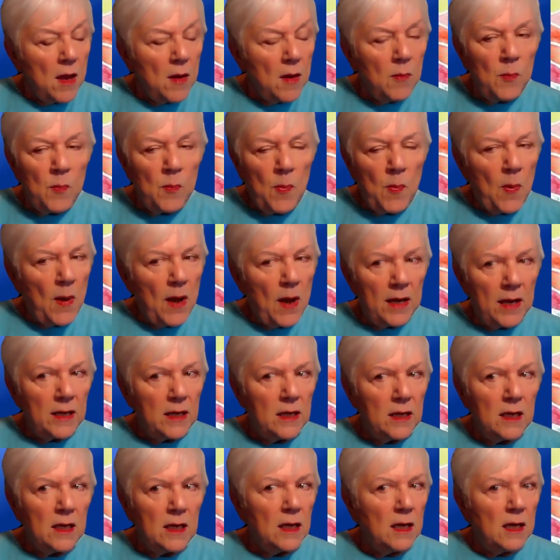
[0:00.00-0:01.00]

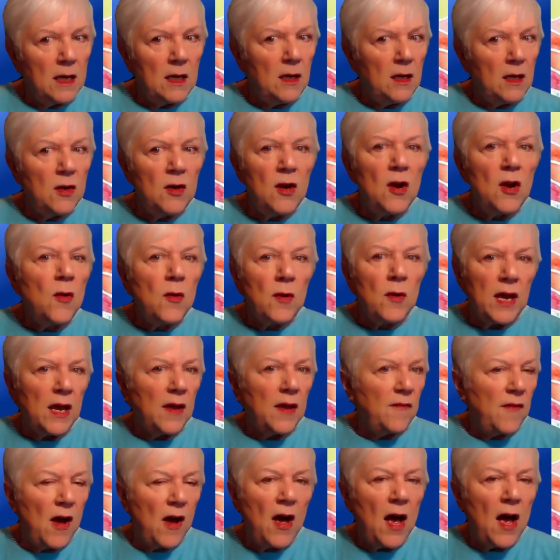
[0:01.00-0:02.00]
But you don't
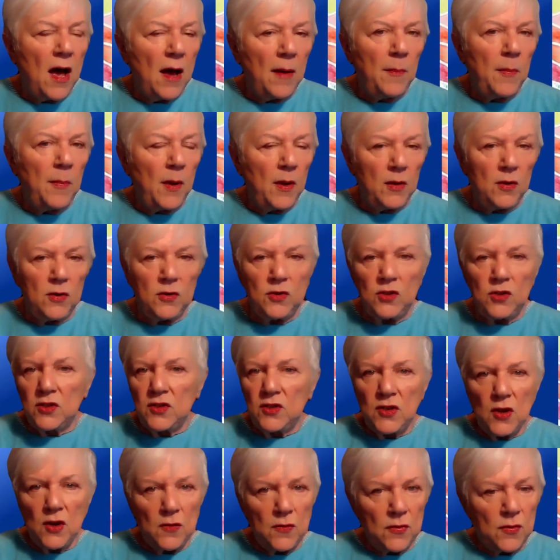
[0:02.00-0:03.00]
give up. You
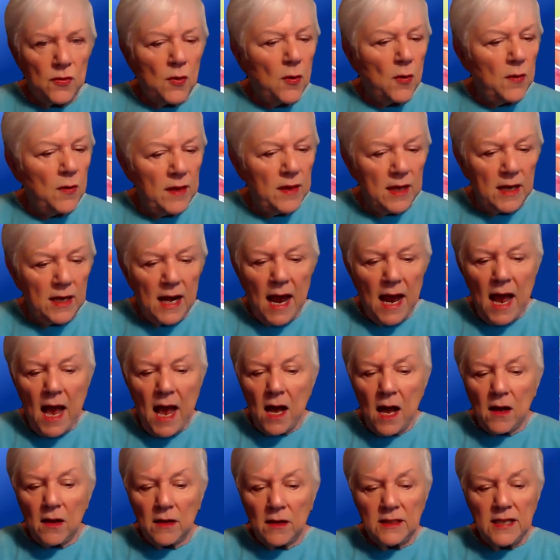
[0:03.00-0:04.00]
just don't throw in the
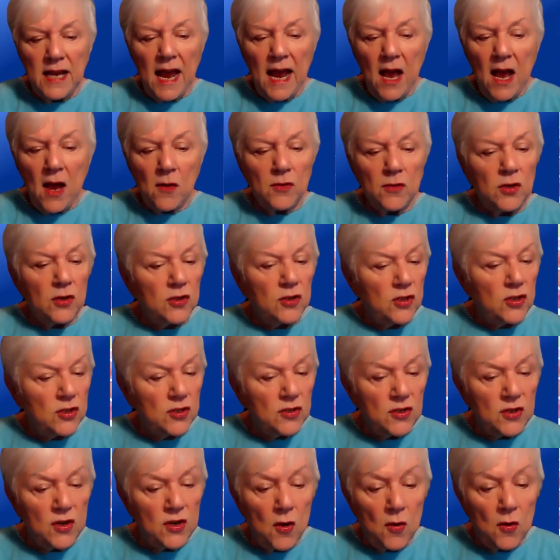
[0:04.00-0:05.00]
towel. You
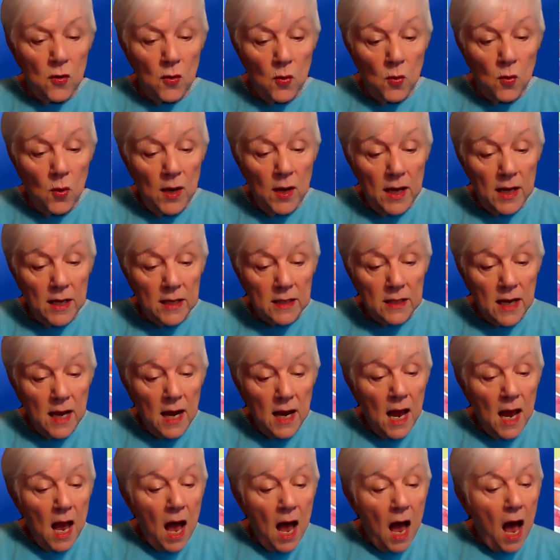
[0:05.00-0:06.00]
just don't quit.
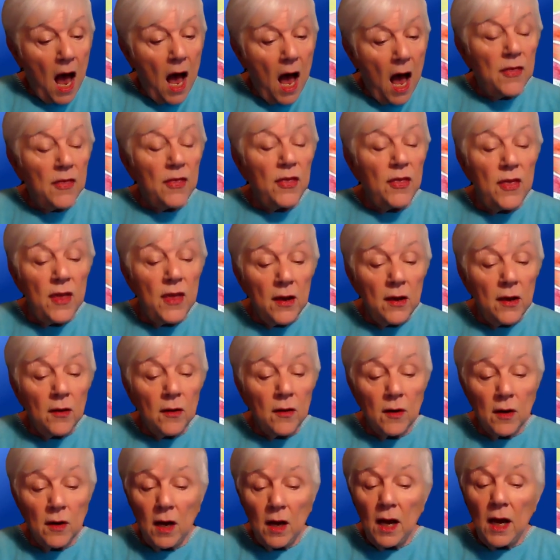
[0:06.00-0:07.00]

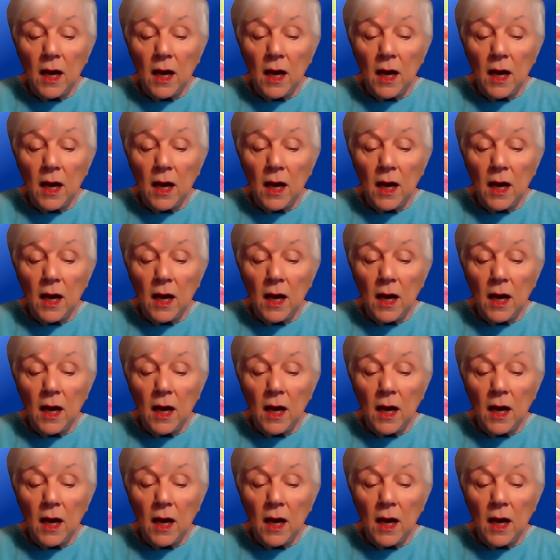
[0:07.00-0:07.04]
There